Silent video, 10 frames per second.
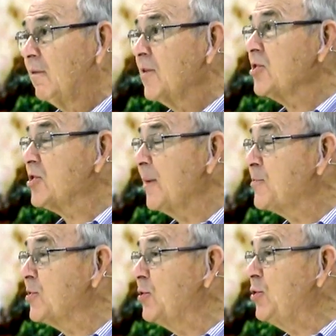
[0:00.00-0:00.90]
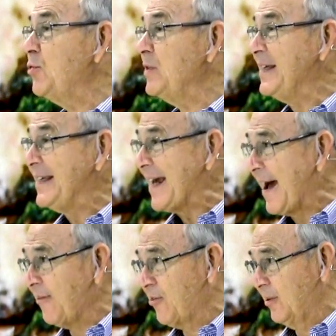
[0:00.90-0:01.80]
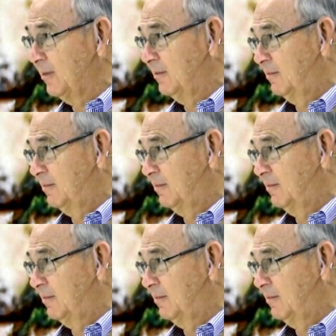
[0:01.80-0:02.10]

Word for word: the substitute death